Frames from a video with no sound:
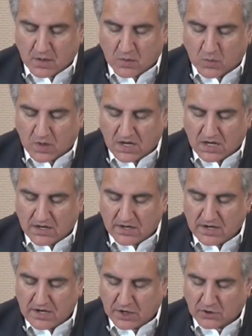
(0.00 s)
World
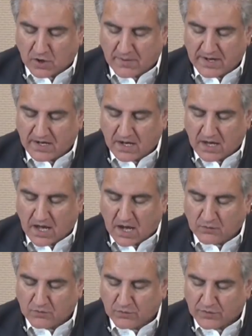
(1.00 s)
Economic
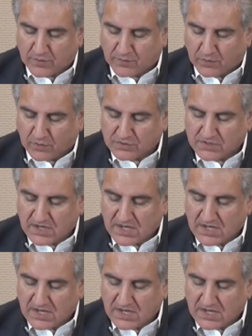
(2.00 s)
Outlook report,